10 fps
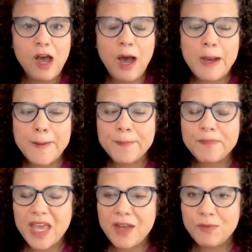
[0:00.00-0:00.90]

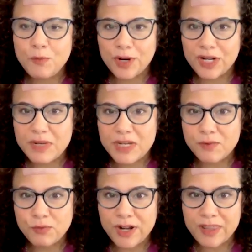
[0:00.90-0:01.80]
And we're going to be
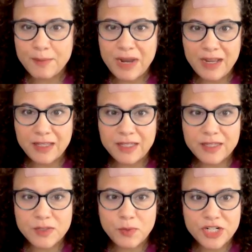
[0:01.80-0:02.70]
running that pilot
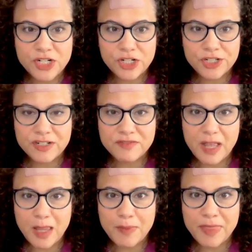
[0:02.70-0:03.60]
this winter to
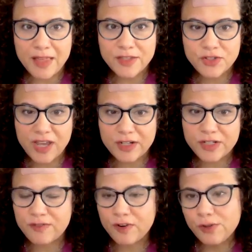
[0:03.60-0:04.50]
develop that
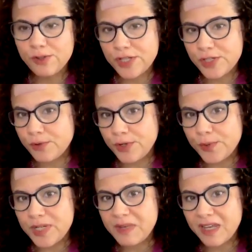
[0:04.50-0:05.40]
strategy. For those that don't
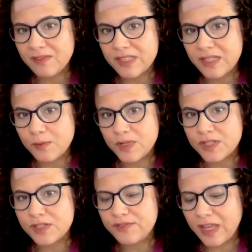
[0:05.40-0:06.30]
know, deep canvassing
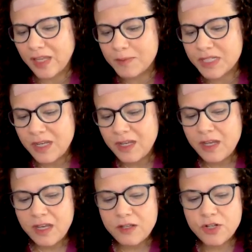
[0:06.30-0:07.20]
was developed
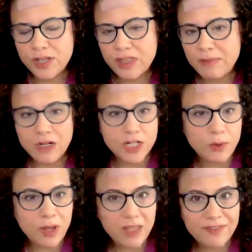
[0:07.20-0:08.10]
during the marriage
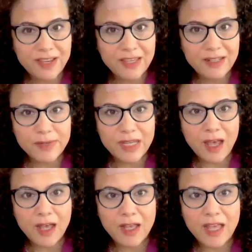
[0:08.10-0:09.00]
equality fight
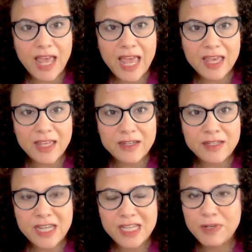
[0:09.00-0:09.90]

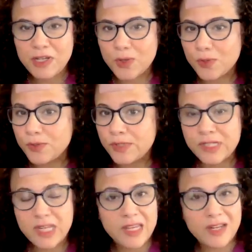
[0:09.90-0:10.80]
and has been
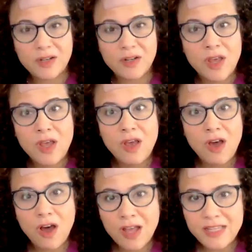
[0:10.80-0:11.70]
used in
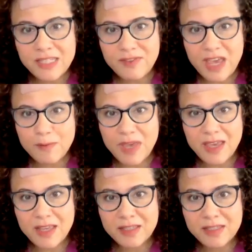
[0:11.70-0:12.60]
all kinds of
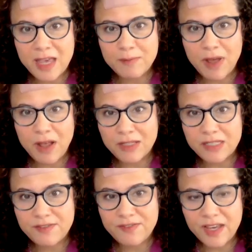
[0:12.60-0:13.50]
campaigns and
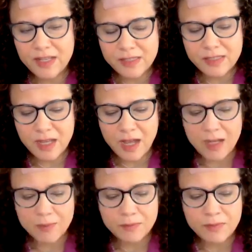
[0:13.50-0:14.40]
policy fights.
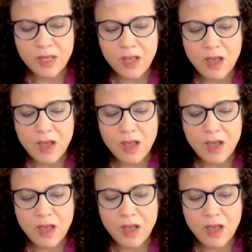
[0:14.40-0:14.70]
In